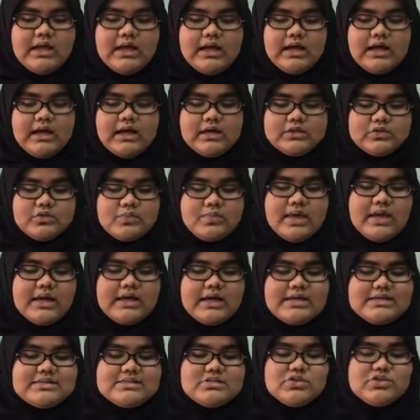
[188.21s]

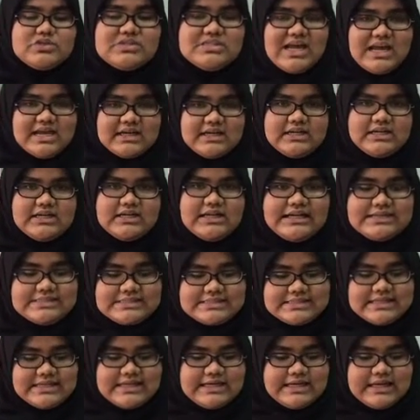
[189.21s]
a suicidal
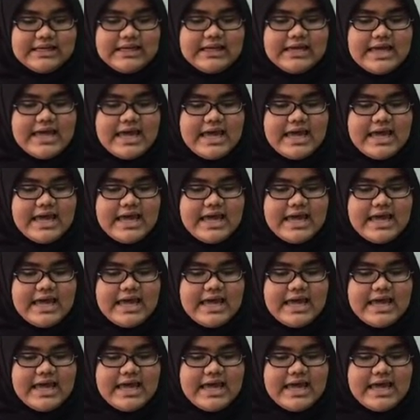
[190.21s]
accident,